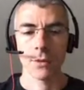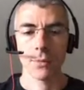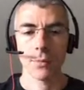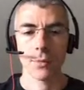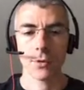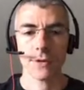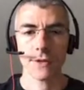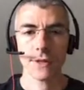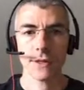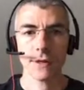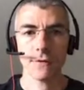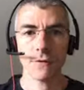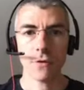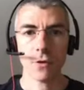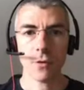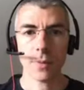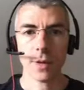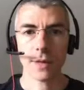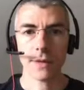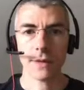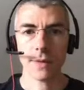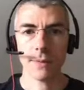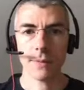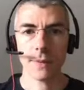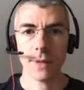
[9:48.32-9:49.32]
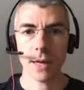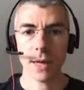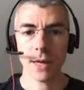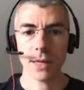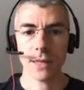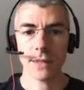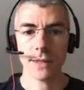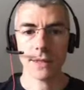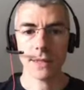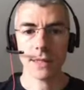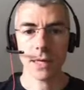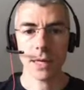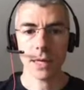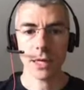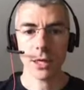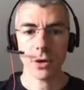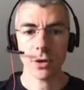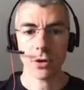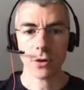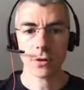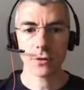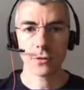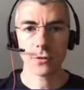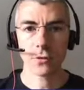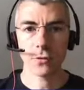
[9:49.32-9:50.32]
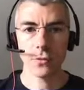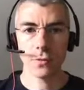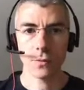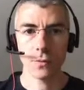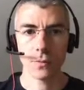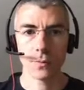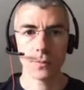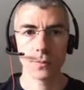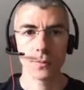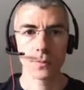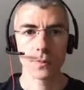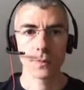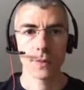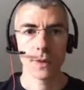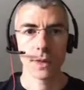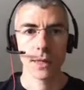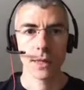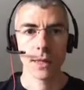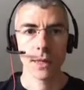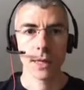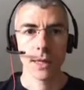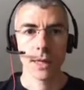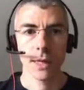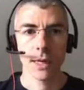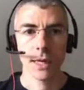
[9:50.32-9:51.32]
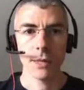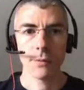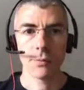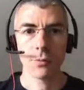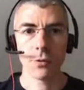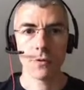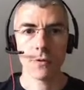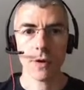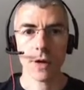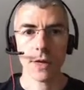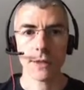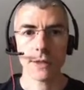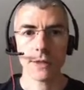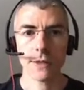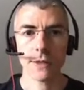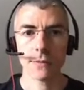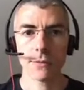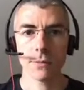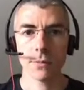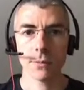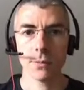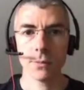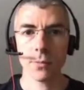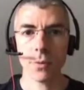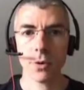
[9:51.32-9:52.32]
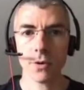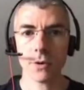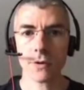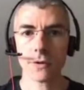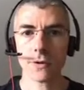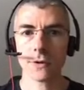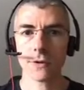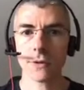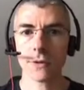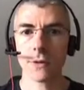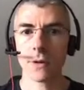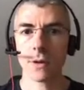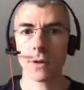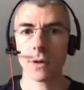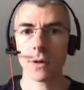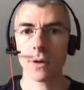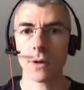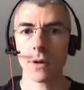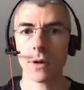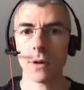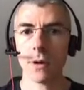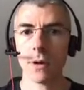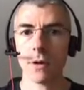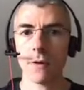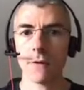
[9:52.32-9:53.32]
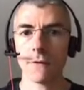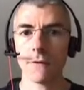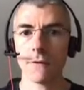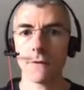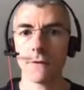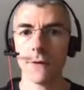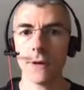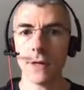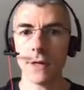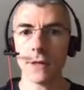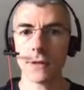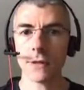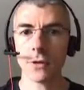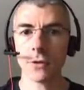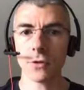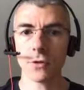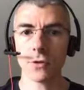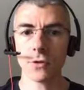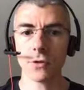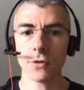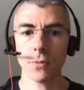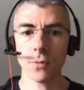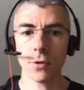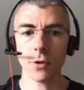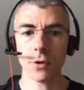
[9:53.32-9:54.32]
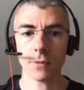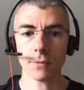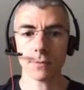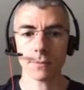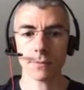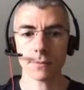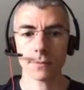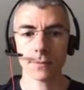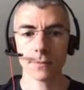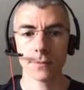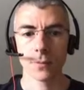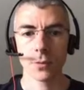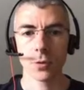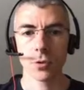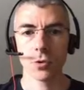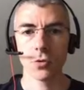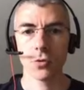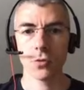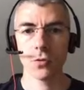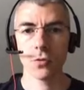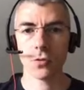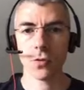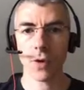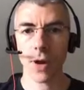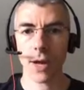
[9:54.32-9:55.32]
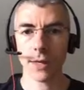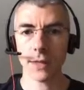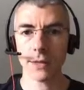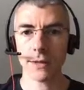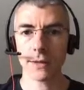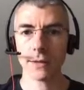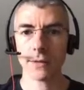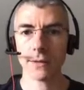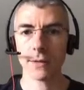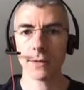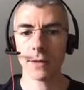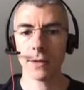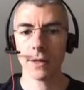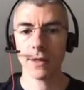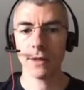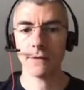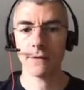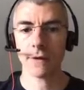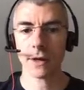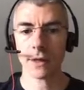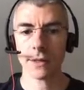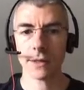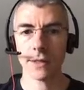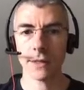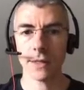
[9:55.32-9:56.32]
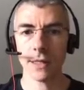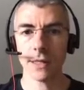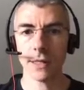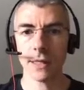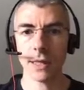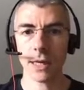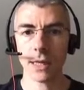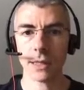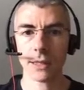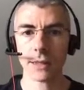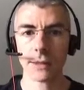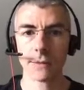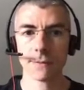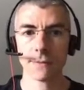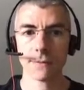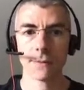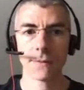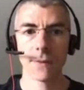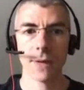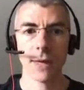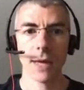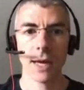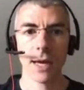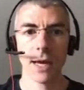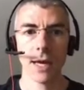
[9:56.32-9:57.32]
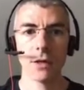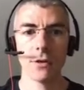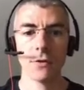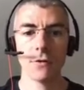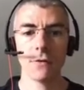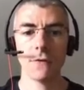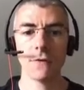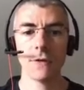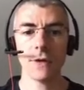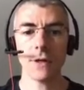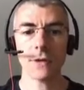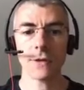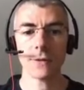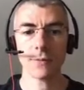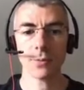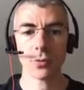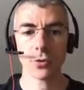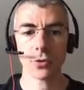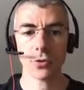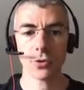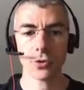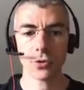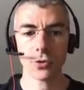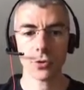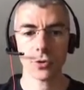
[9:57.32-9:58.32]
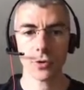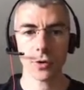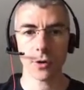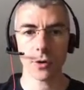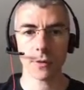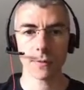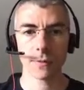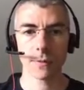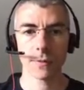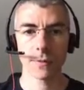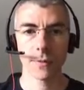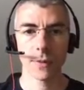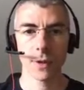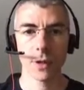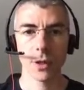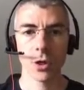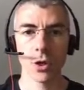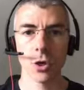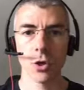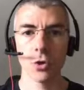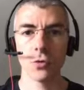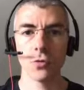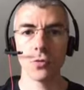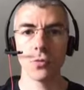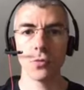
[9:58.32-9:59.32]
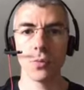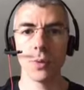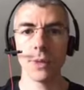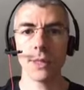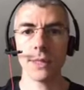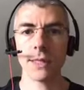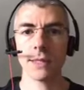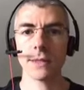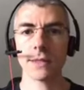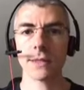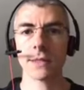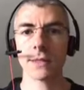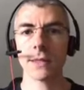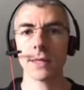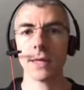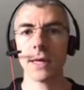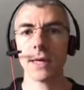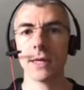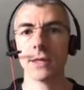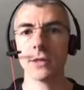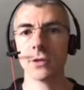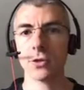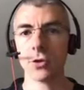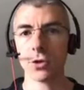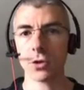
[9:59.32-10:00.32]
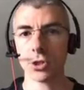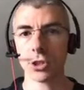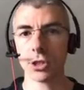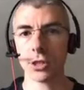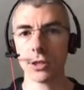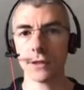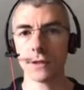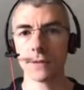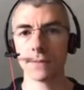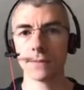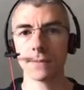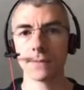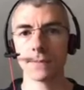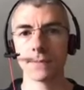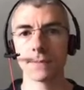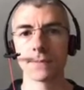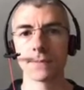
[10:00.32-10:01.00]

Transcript: The posting format A P I is layered two. It provides both a fields consumer to write the inverted index and a fields producer to read it and search it.